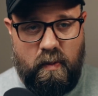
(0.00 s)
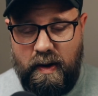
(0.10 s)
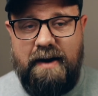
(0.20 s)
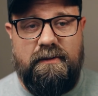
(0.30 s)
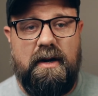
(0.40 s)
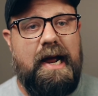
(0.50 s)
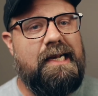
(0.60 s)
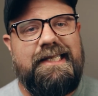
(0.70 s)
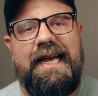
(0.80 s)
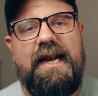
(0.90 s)
or whatever
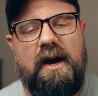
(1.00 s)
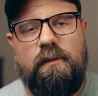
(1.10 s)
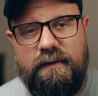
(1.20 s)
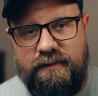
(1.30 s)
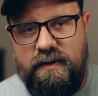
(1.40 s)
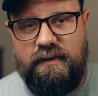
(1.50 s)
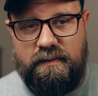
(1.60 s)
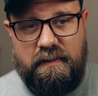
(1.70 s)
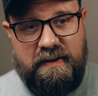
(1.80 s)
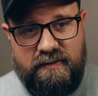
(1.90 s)
and get a review
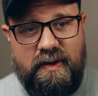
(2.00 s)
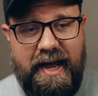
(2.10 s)
from them if you